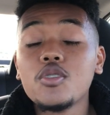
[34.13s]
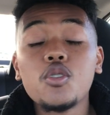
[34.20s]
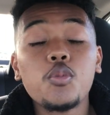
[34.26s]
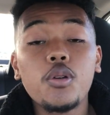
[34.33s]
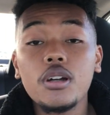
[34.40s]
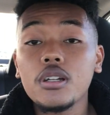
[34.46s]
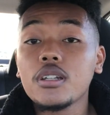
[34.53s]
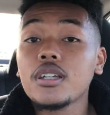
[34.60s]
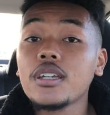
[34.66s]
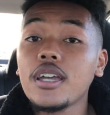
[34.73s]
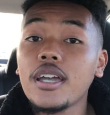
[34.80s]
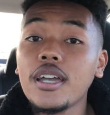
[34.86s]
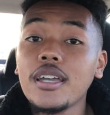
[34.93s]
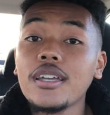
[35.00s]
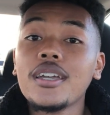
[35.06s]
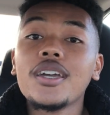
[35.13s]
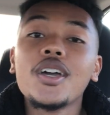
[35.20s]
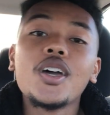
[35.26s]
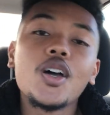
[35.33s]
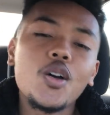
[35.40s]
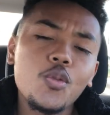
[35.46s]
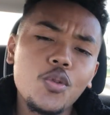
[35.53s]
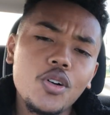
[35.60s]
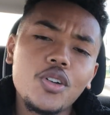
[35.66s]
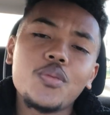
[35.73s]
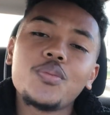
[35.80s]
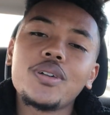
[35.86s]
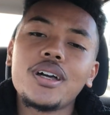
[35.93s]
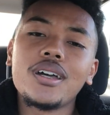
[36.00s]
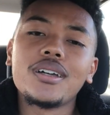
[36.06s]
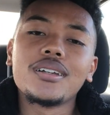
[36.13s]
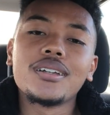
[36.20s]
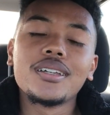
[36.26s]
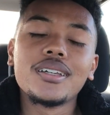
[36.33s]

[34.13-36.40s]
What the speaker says: You're a part of the gang. Welcome back.